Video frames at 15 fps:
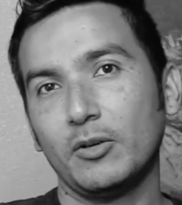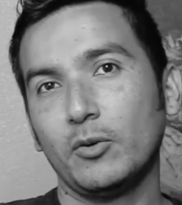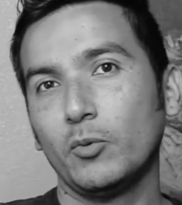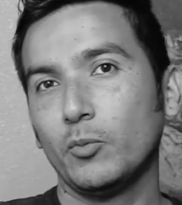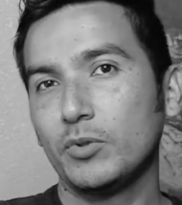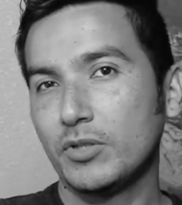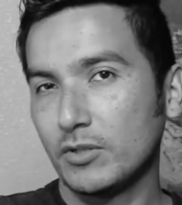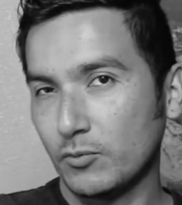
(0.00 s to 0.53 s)

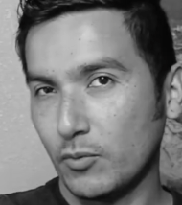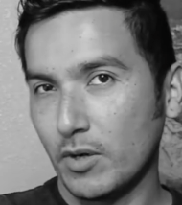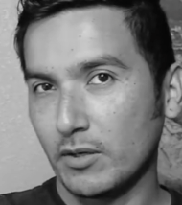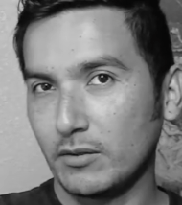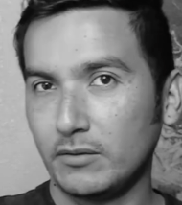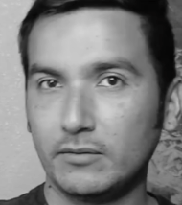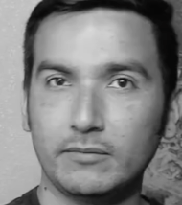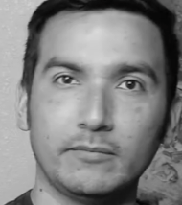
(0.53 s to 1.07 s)
which is water,
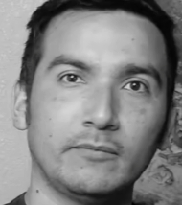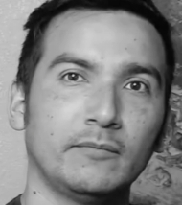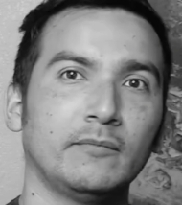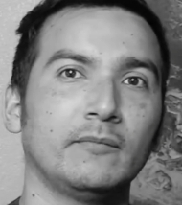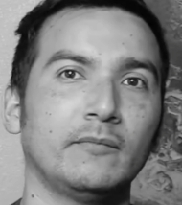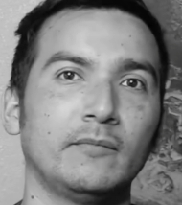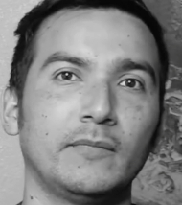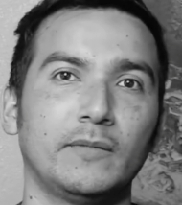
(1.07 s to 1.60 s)

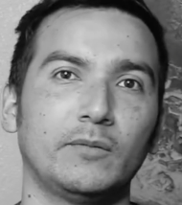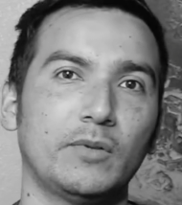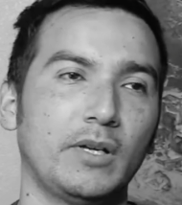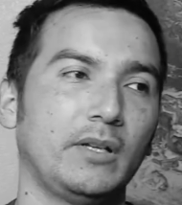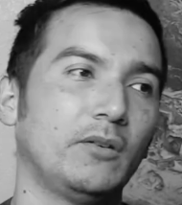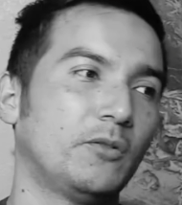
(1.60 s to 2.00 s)
right?